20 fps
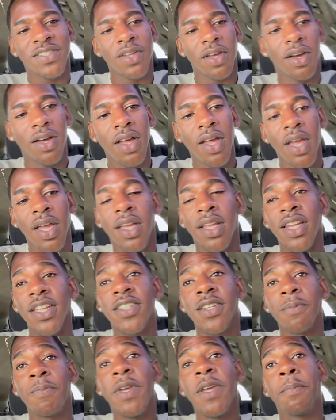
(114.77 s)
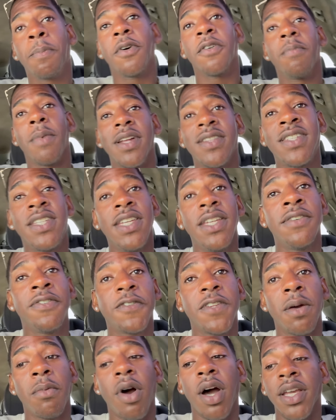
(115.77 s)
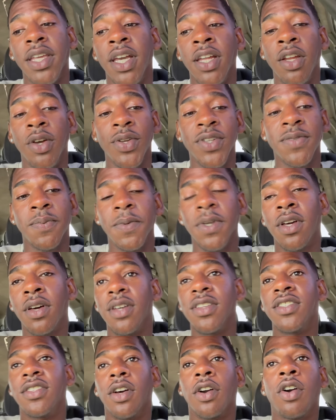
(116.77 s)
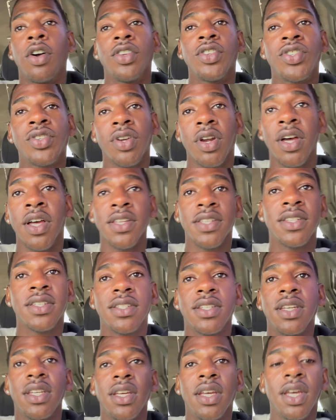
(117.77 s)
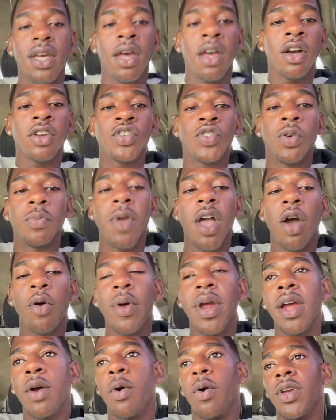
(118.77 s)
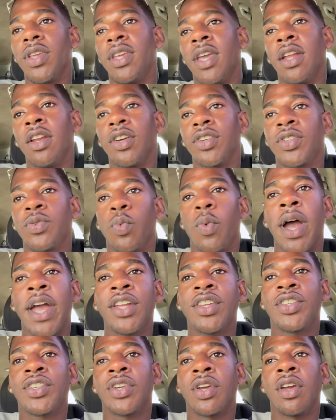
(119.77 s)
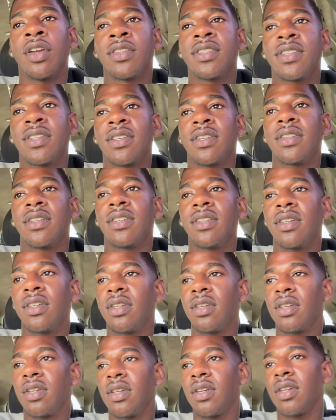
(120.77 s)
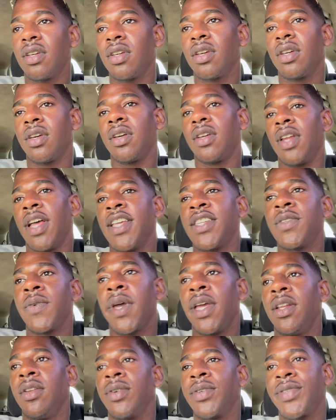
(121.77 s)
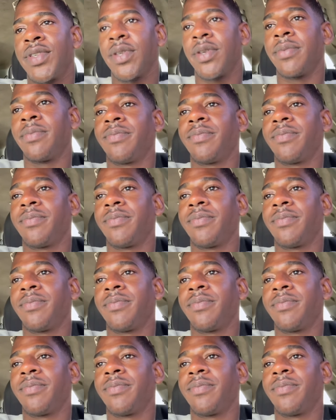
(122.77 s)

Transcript: So, listen, people, my teeth, them are yellows because the contrast. To me, I wear a yellowish white shirt. That's why it looks so.